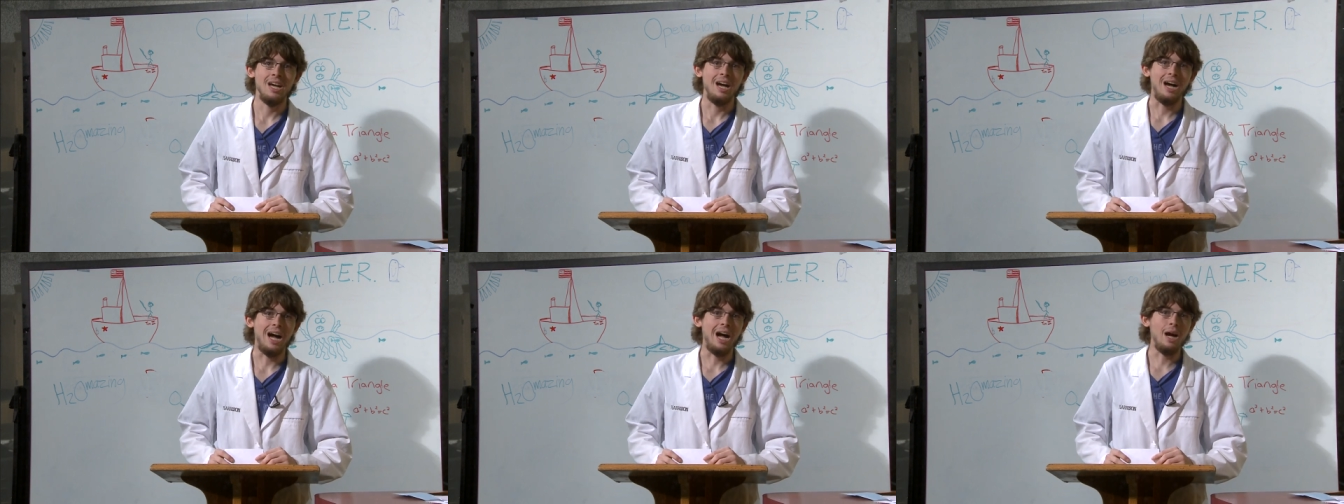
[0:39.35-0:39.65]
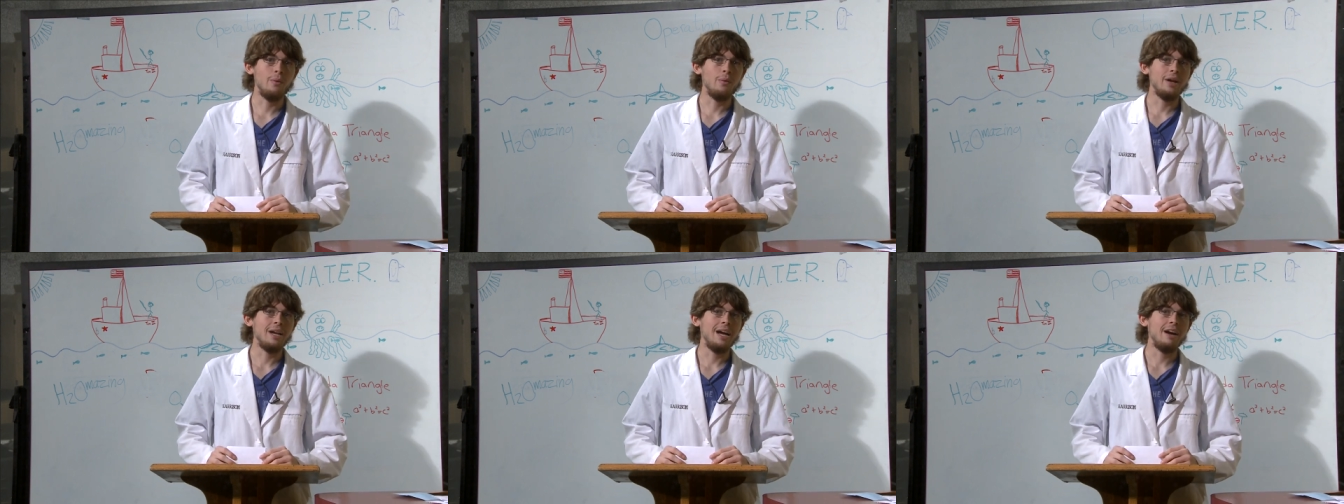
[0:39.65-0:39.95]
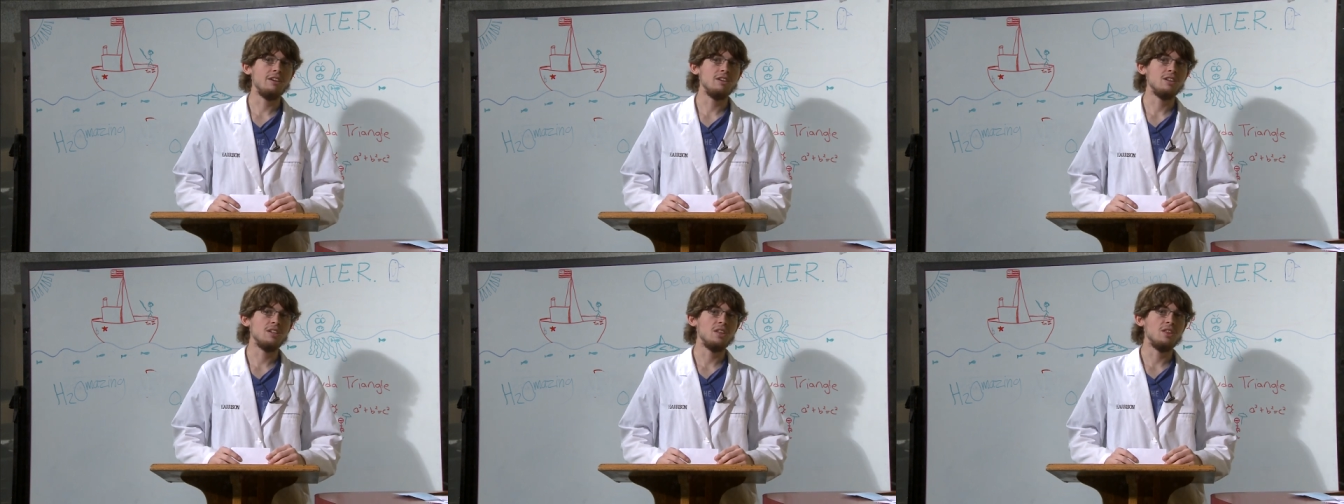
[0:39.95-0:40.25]
I went
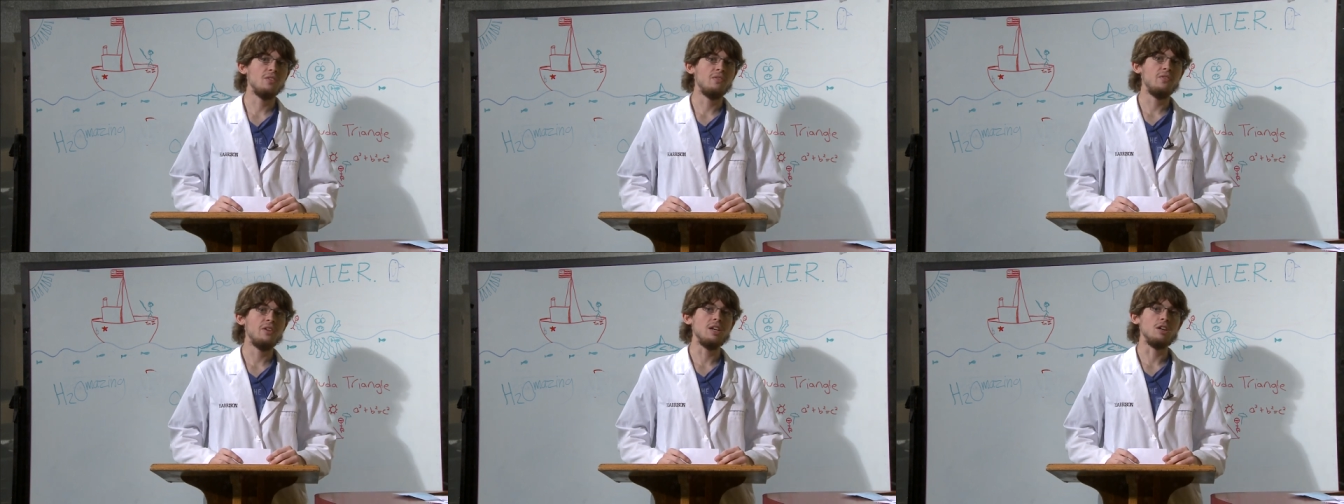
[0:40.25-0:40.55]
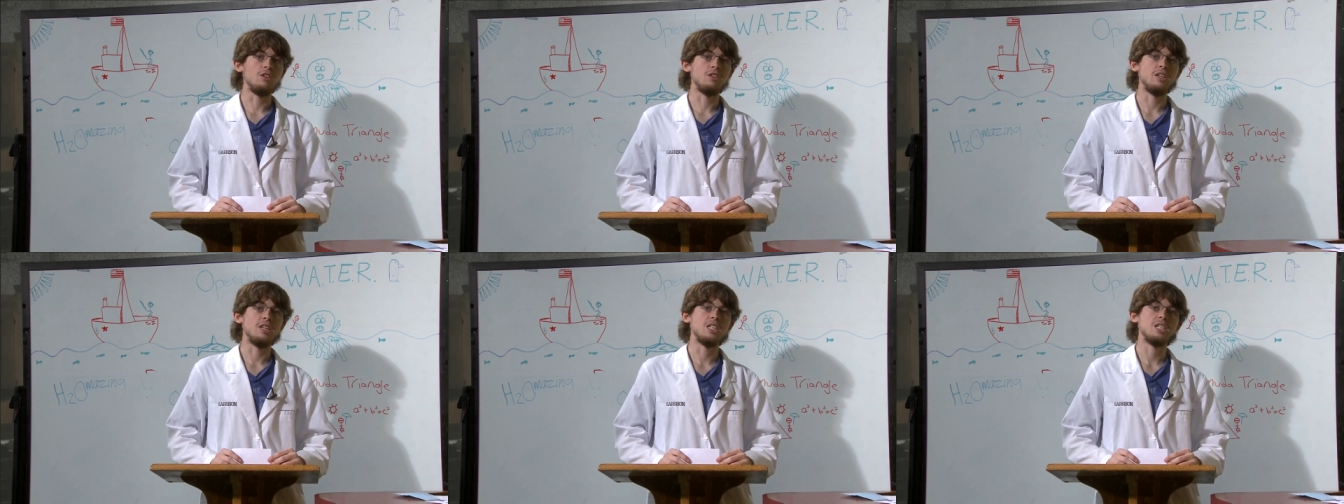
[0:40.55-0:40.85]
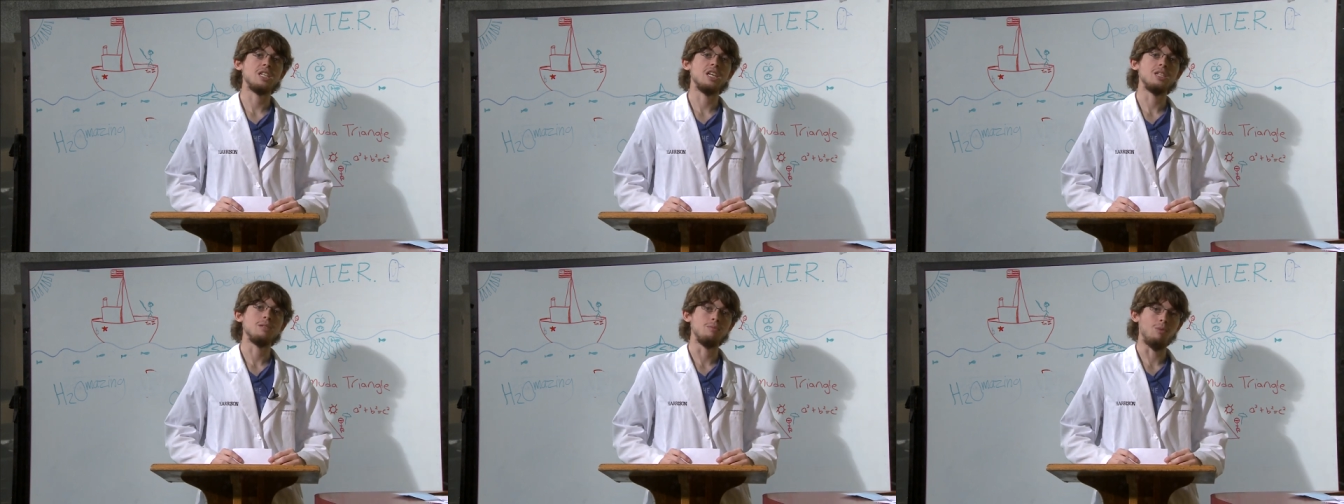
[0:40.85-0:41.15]
out into the field to
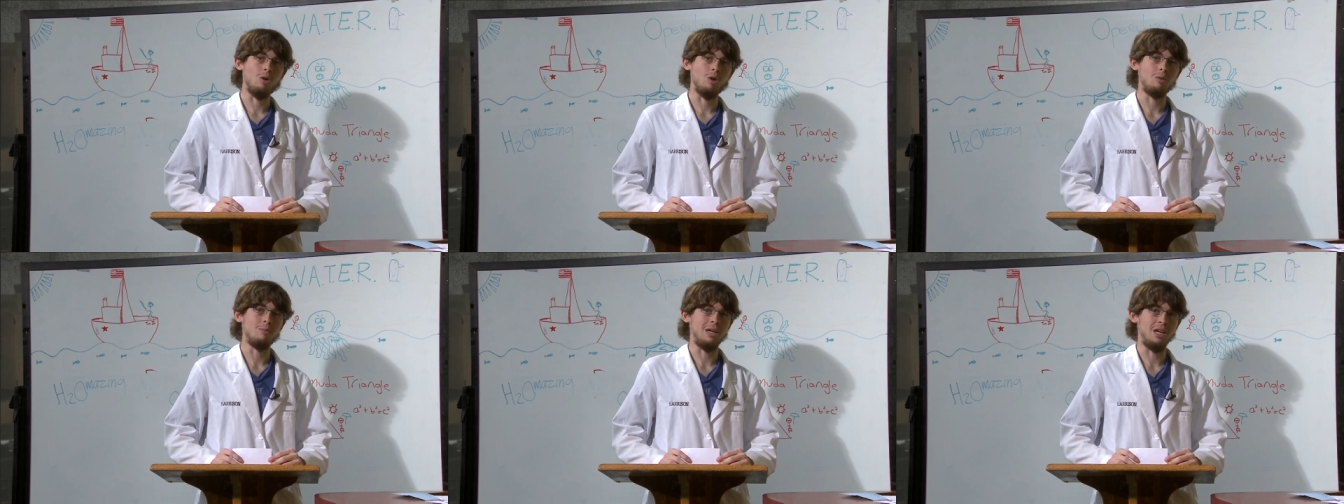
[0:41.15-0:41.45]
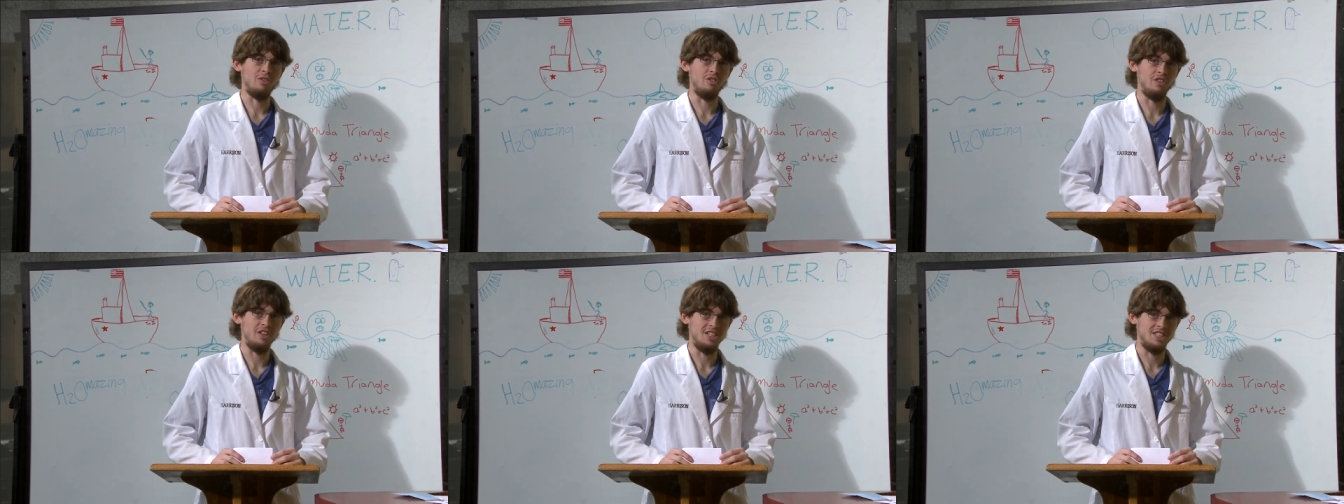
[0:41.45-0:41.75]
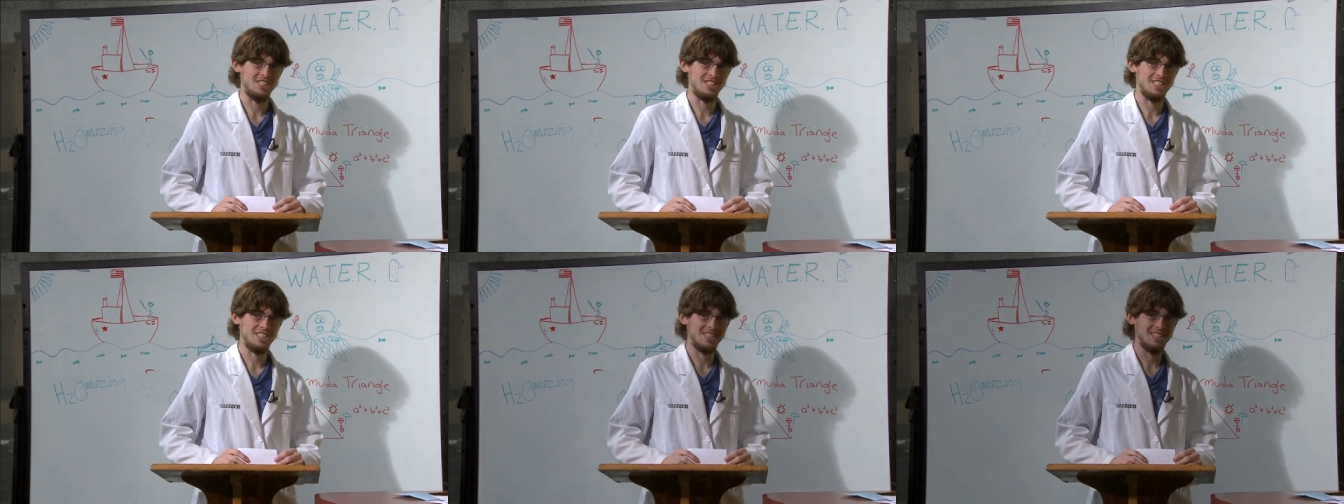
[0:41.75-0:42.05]
discuss more about
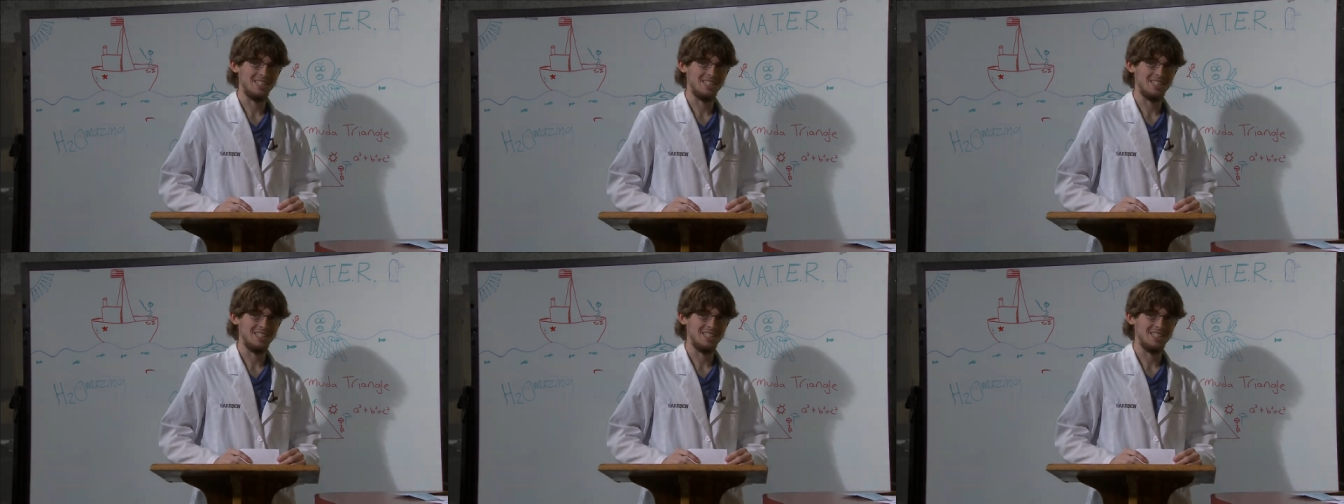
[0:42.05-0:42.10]
this.